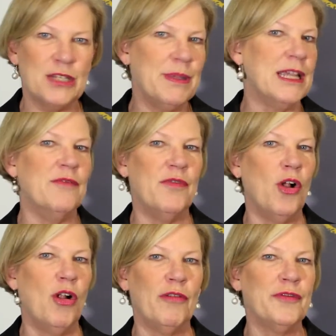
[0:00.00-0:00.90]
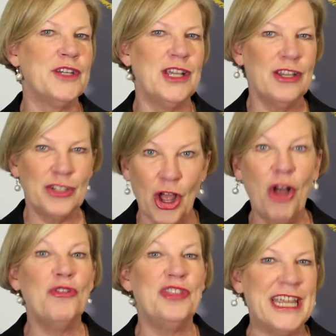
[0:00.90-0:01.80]
to be involved, to
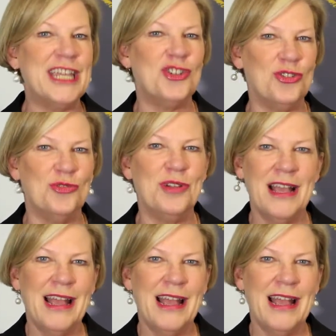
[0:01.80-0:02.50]
own the issue,